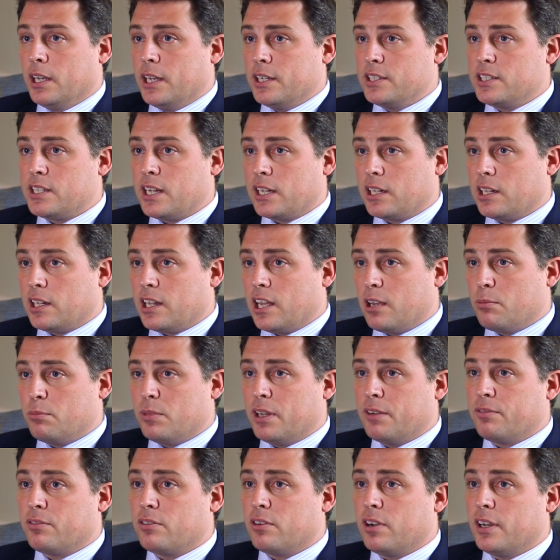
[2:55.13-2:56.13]
settle down
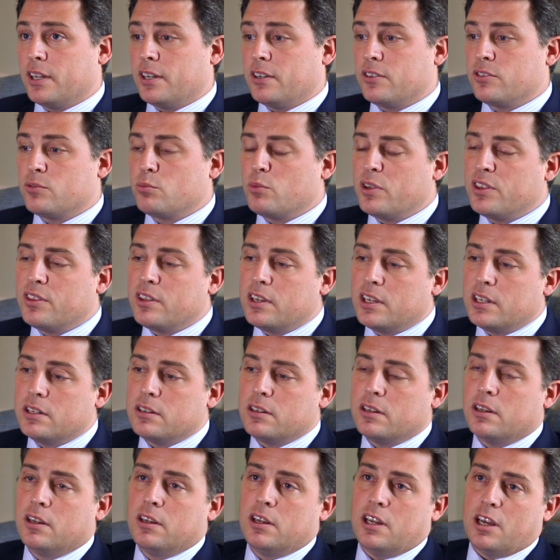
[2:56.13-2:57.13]
blepharitis
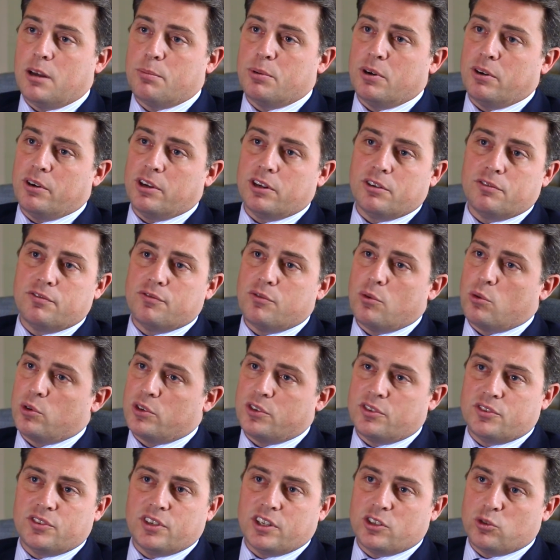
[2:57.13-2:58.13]
within a period of 4
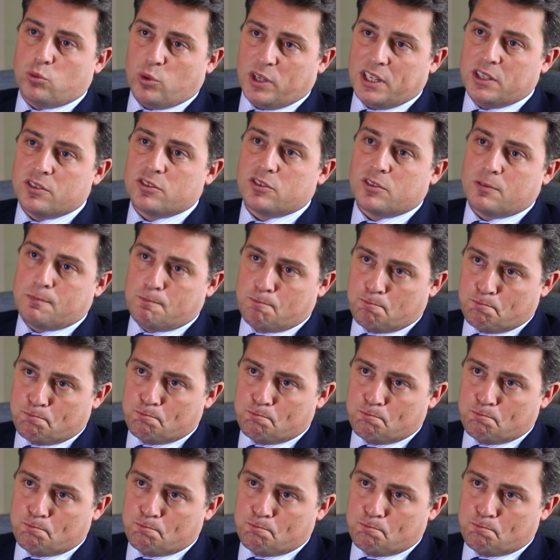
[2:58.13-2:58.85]
to 6 weeks.